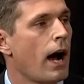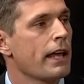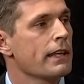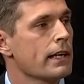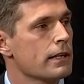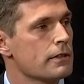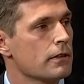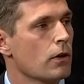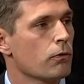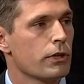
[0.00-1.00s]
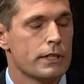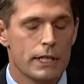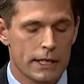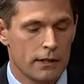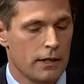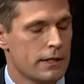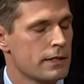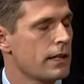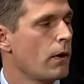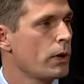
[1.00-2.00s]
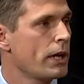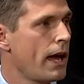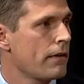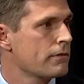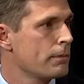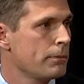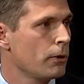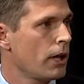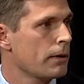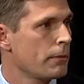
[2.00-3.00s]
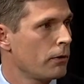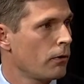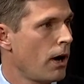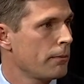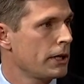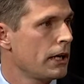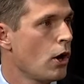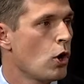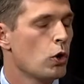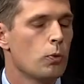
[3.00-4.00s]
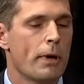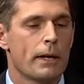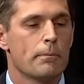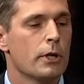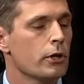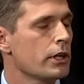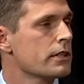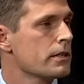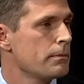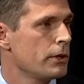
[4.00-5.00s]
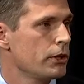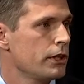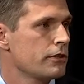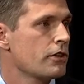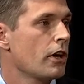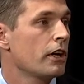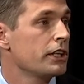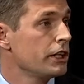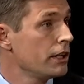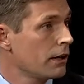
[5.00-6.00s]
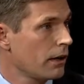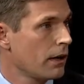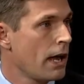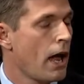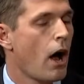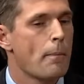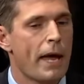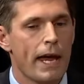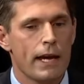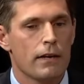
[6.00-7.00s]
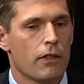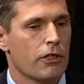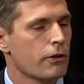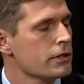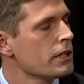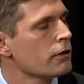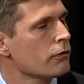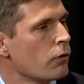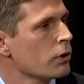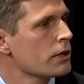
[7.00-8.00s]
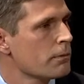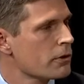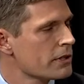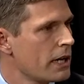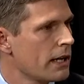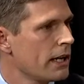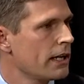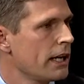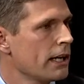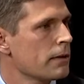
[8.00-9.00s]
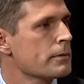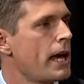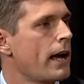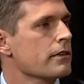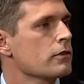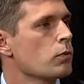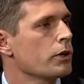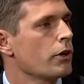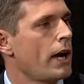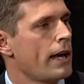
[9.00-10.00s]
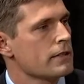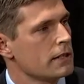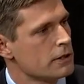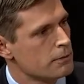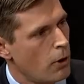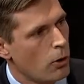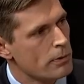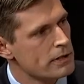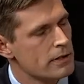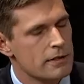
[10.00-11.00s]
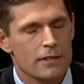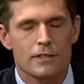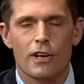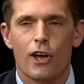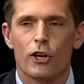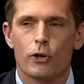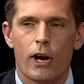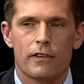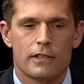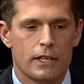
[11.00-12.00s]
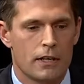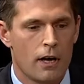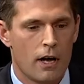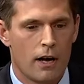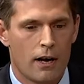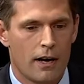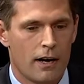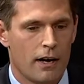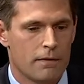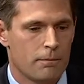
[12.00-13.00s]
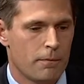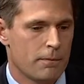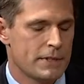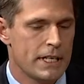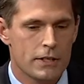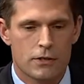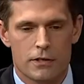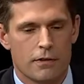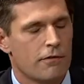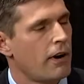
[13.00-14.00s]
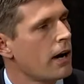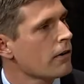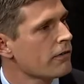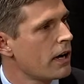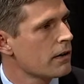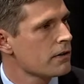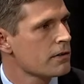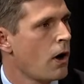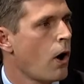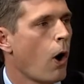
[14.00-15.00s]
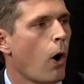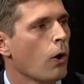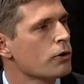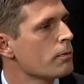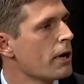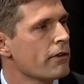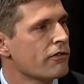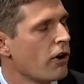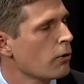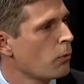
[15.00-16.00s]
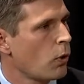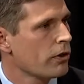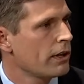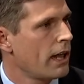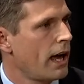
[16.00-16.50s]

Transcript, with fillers: I think it's ridiculous that we have people like Mitt Romney who make millions and millions a year paying 13 or 14 percent in income taxes when you're asking small businesses, you're asking uh, uh, teachers and firefighters, all to pay far more than